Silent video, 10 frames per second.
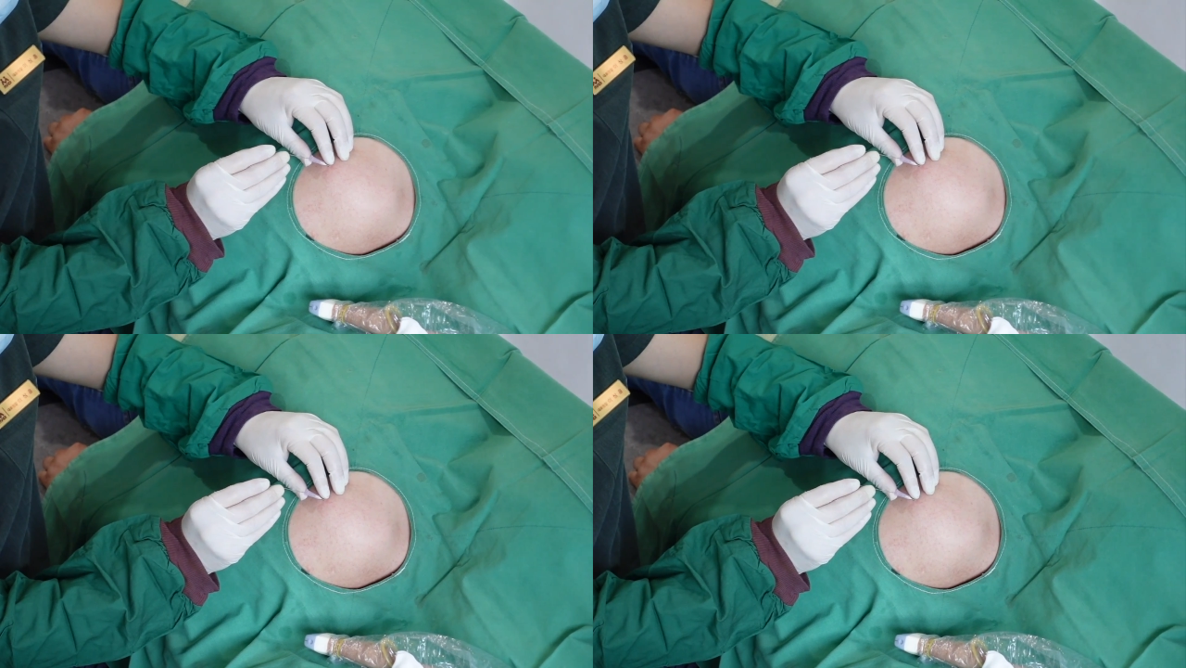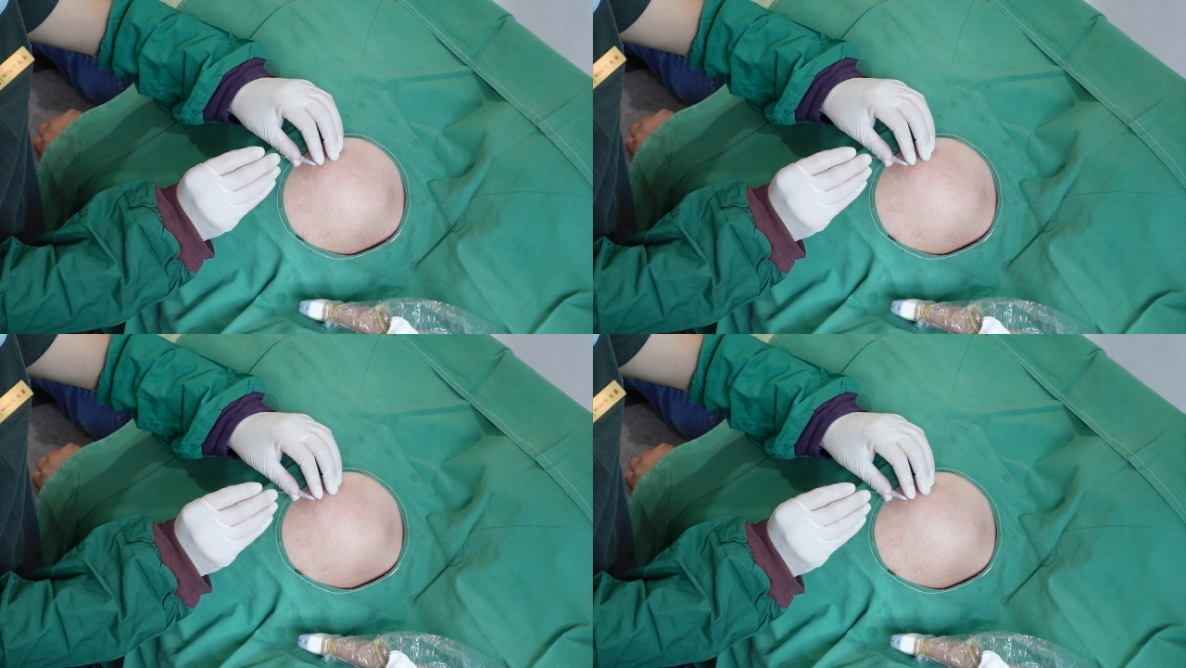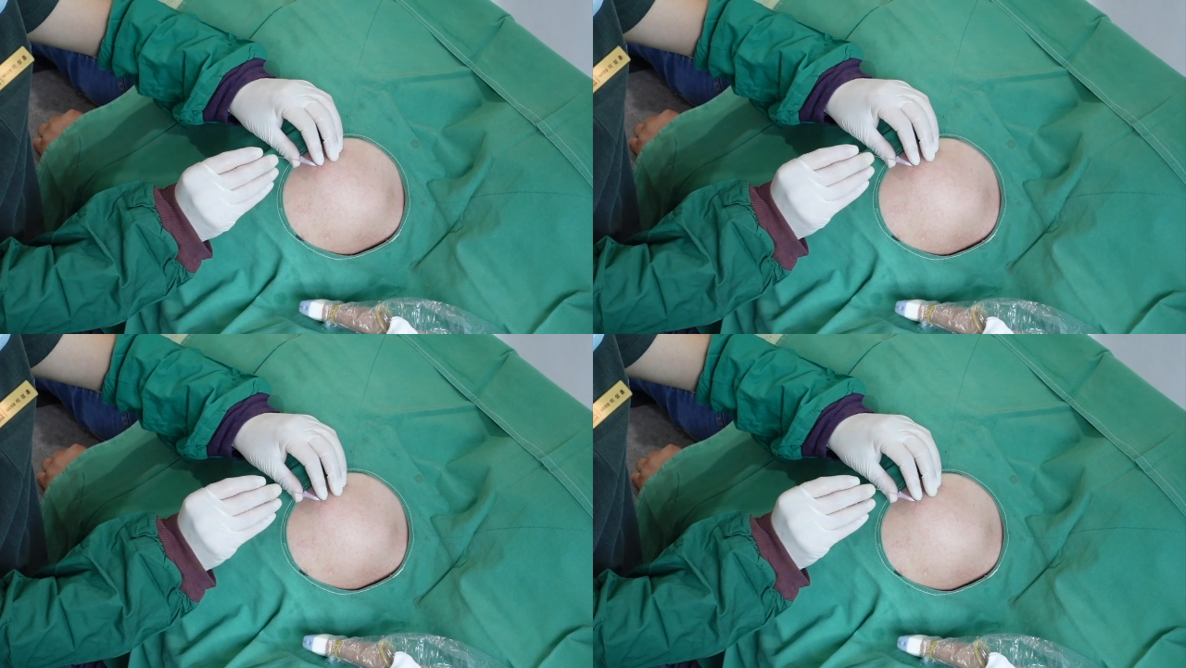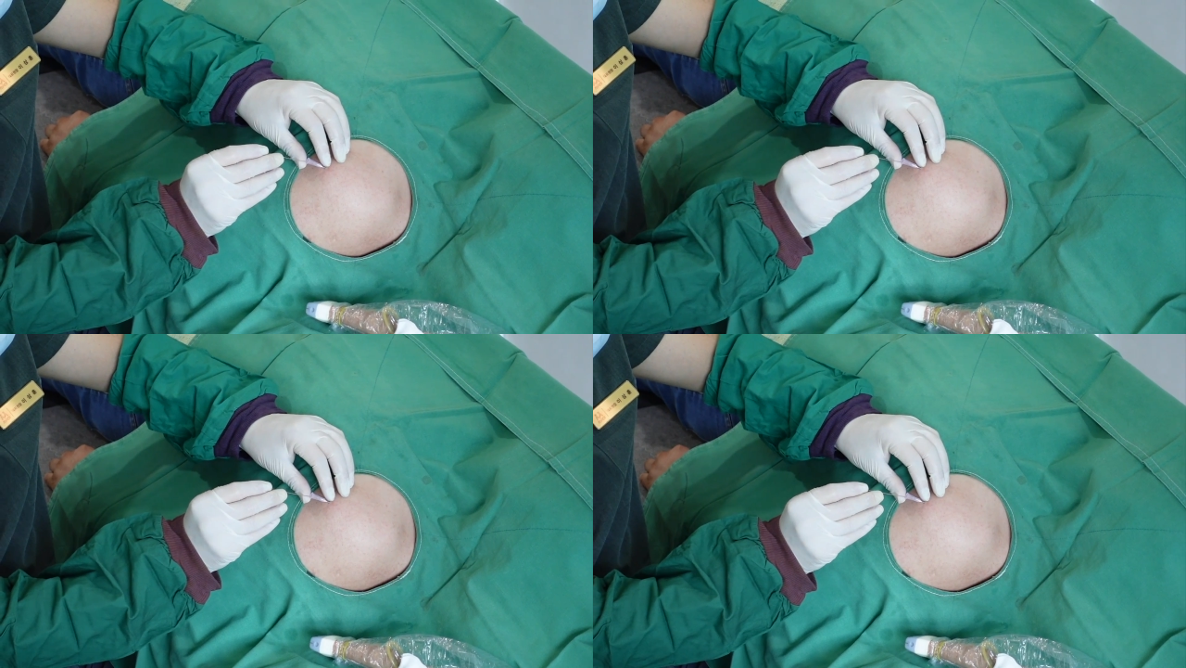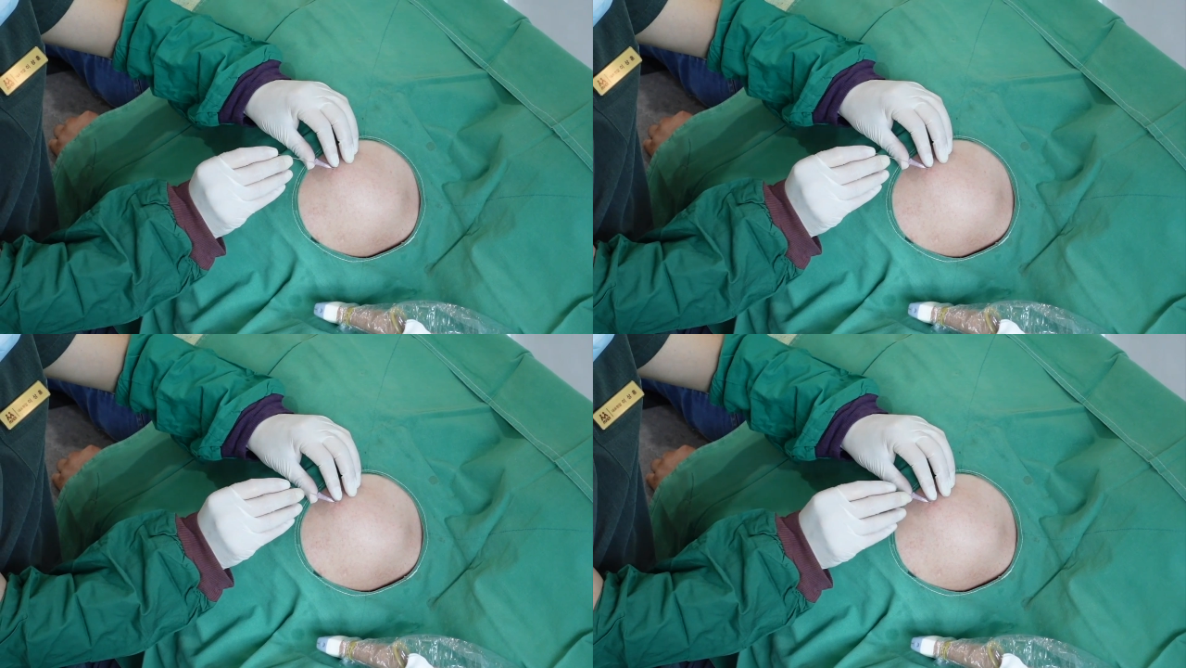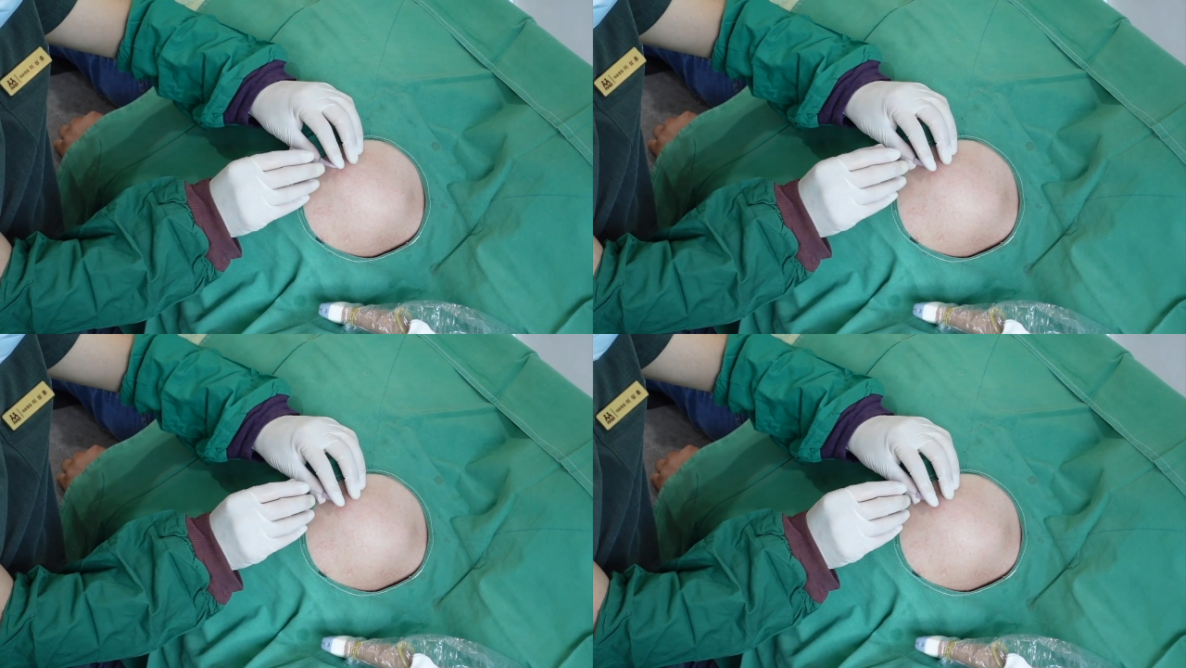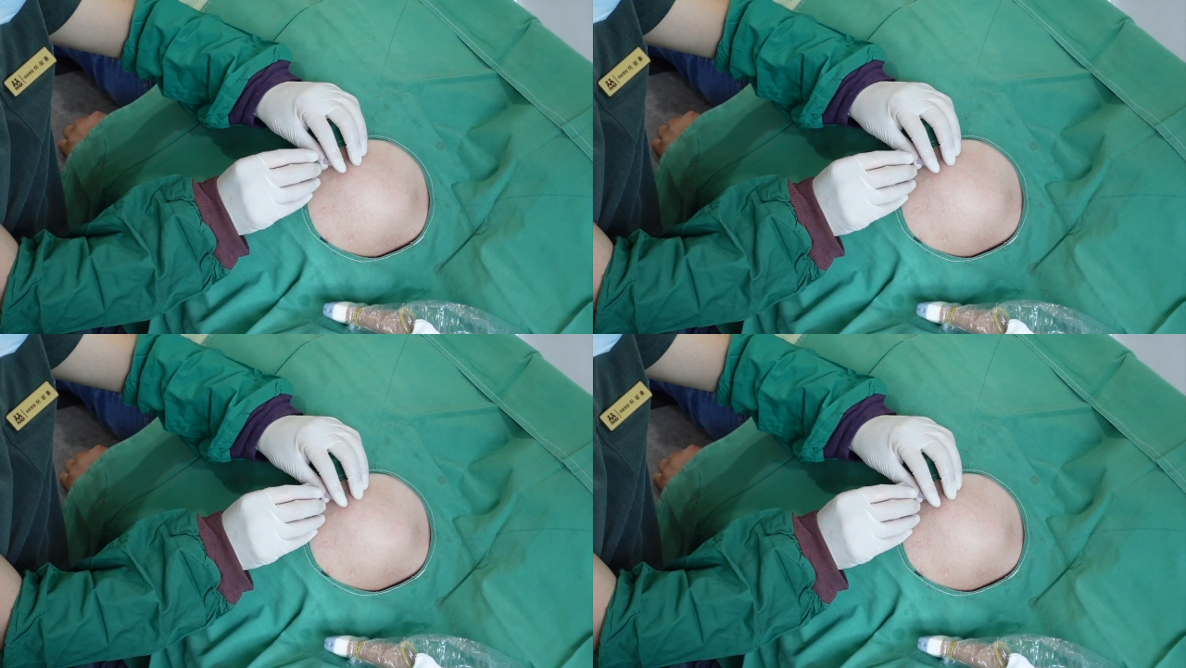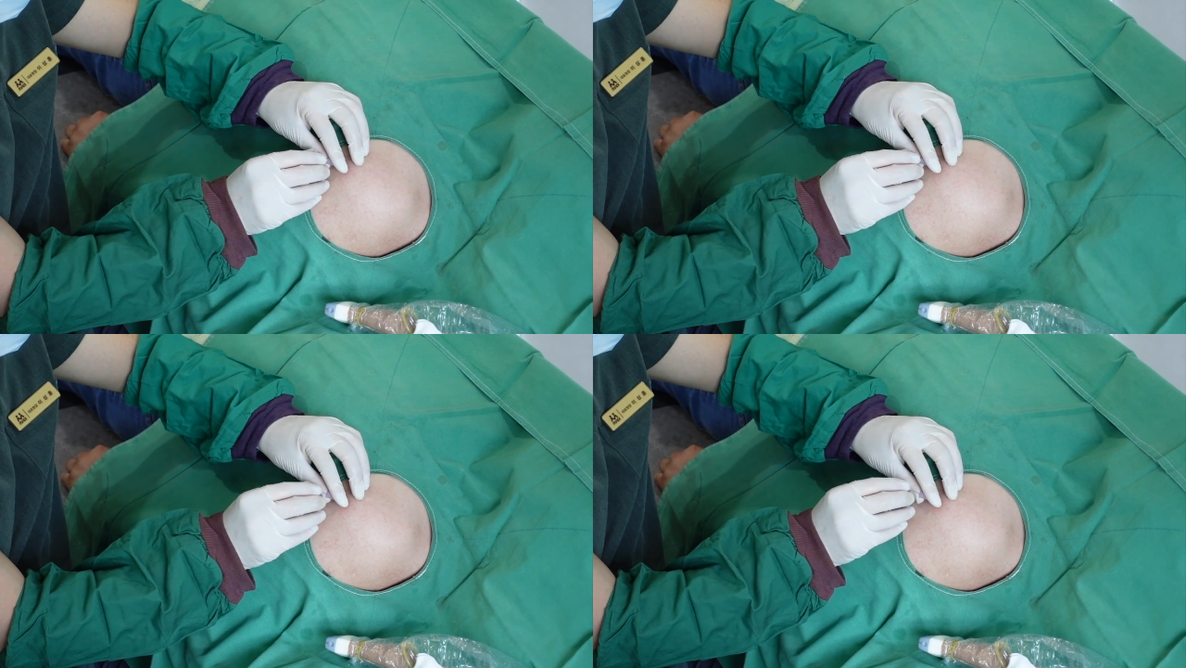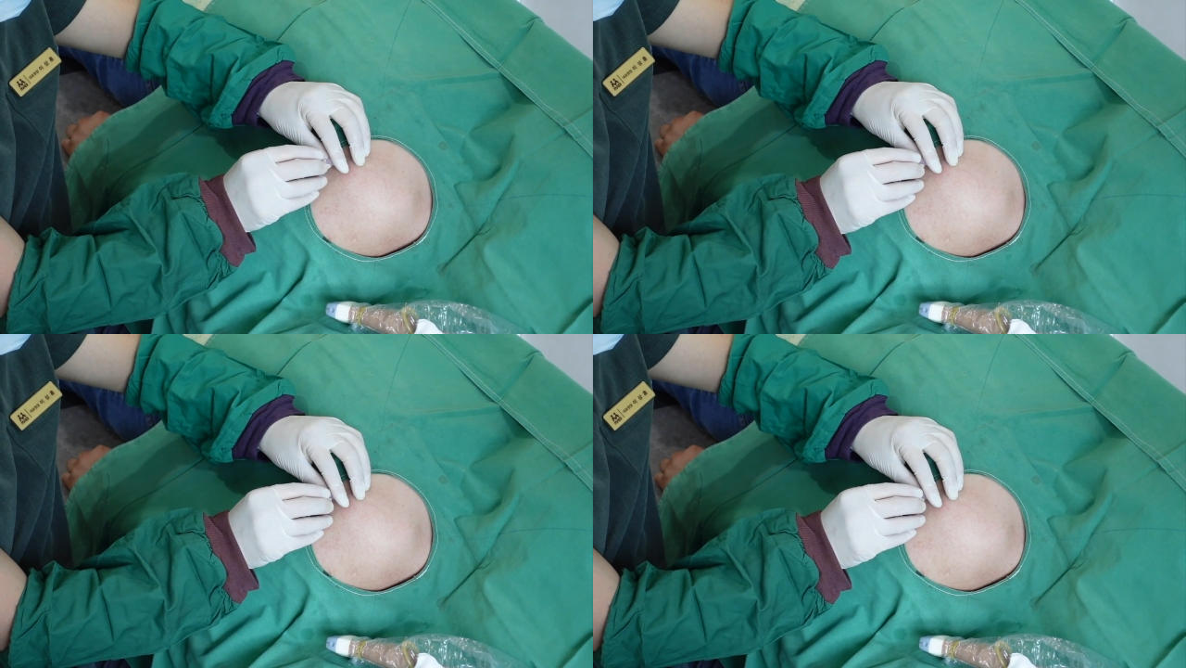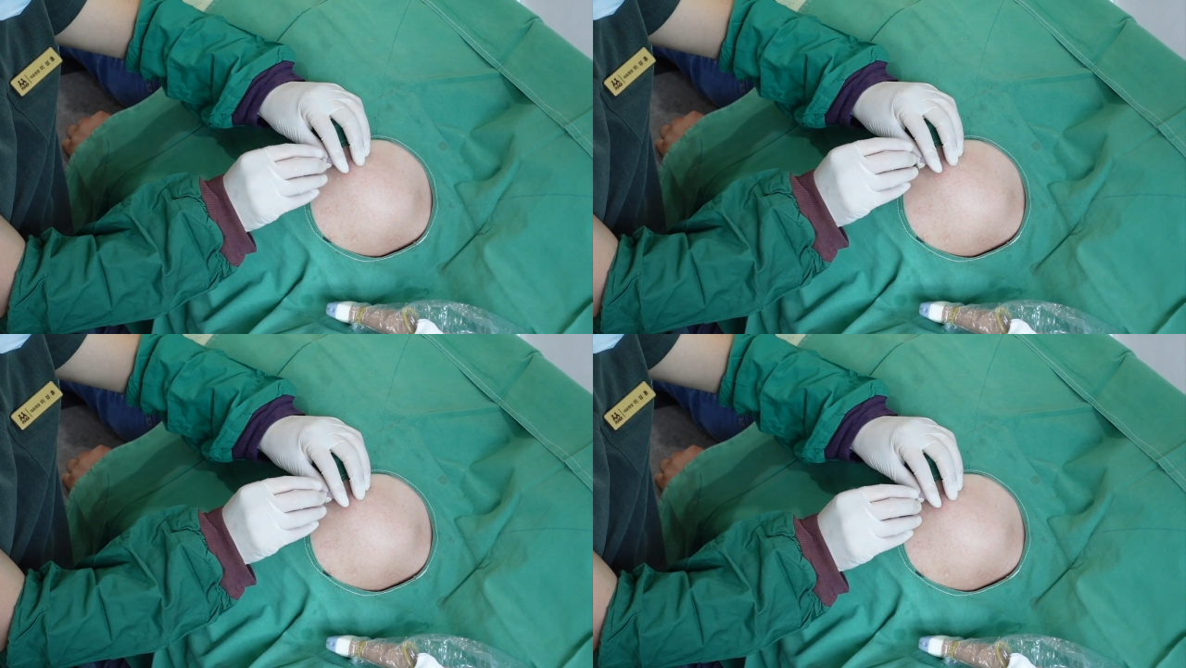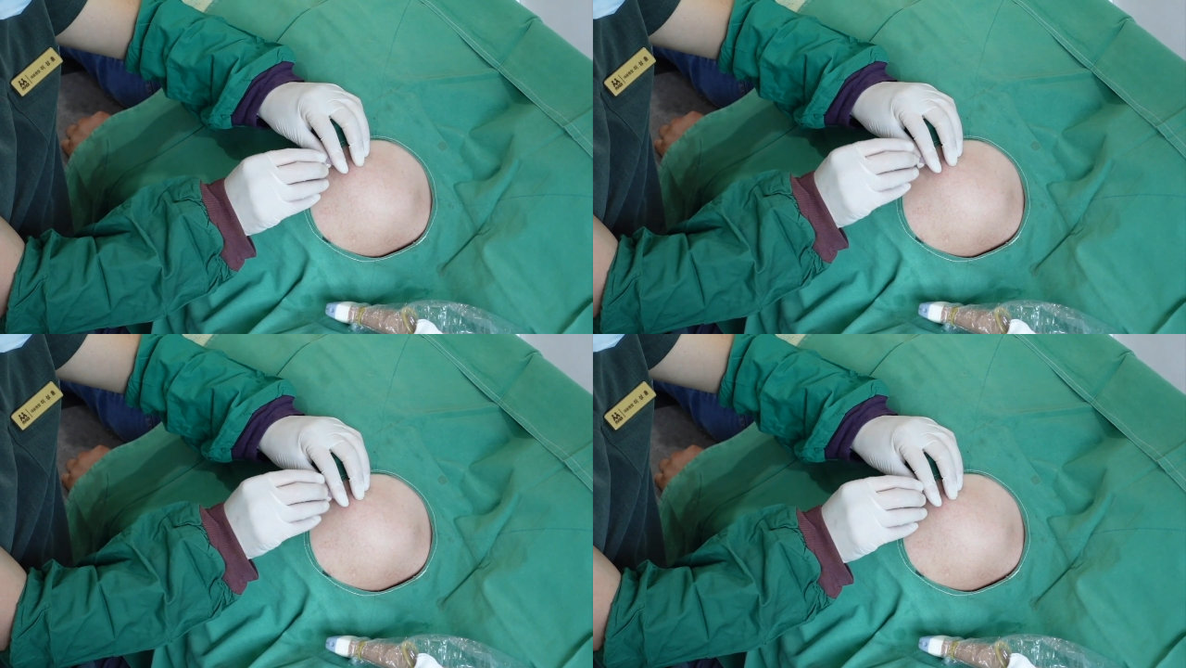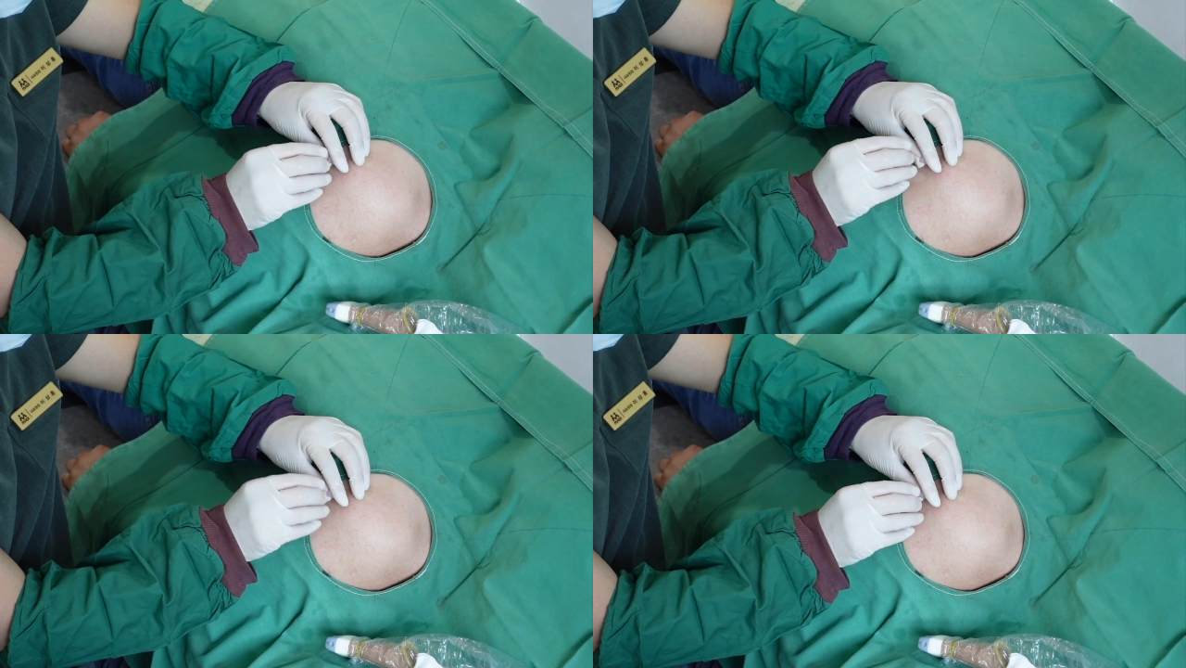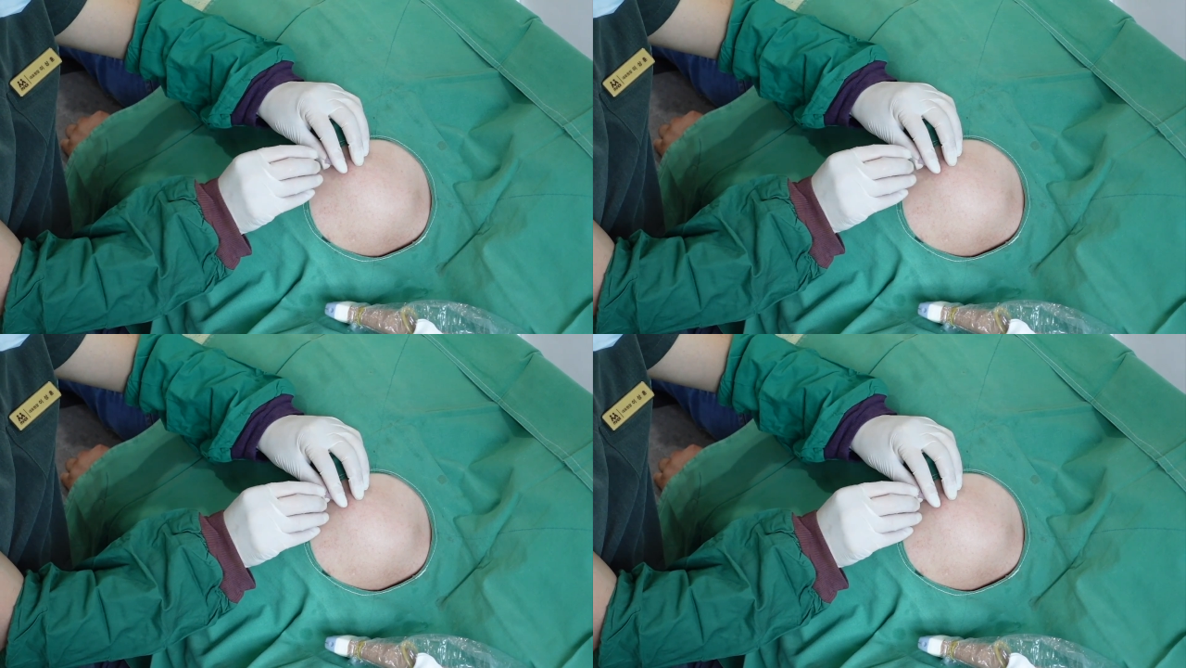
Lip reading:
[unreadable: no face in view]